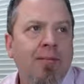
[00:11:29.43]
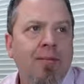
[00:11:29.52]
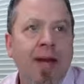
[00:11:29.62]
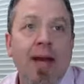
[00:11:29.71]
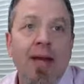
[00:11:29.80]

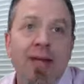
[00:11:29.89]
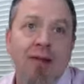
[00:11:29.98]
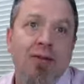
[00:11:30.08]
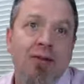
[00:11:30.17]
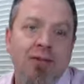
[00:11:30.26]
hey,
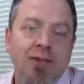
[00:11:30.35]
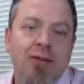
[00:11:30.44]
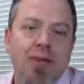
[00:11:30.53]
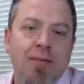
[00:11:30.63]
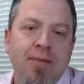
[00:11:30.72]

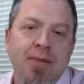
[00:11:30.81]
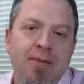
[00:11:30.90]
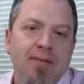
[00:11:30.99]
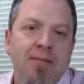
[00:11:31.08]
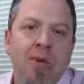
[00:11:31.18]
here's something
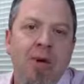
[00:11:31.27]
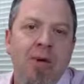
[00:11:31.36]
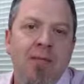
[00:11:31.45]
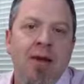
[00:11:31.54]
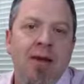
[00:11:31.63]
that's
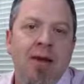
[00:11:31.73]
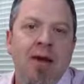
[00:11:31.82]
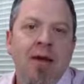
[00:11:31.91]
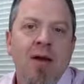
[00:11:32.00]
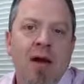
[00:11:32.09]
important to me.